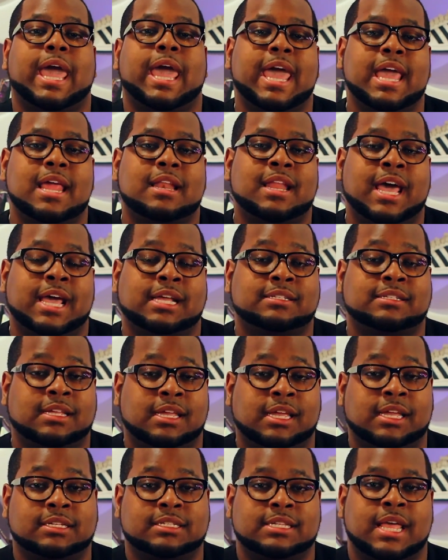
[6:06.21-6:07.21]
at Nice
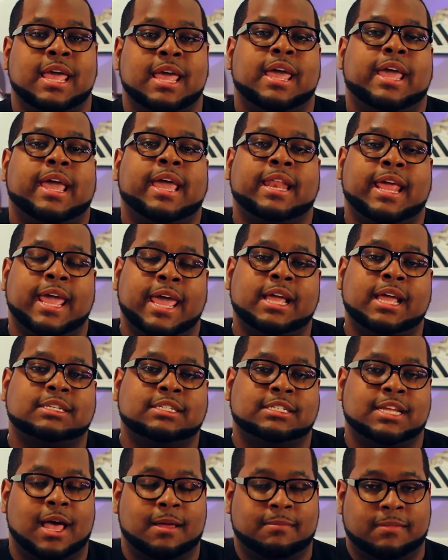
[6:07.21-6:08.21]
Kicks and at
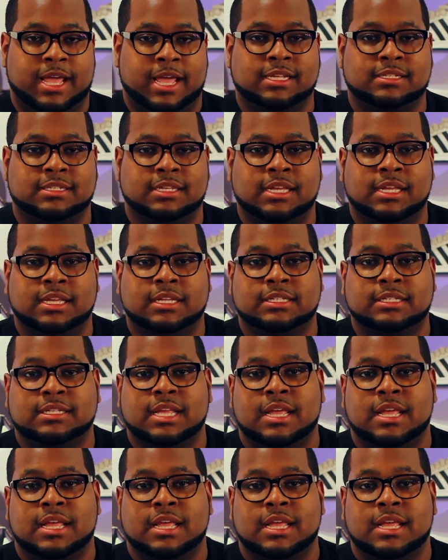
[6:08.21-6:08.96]
Shop Nice Kicks.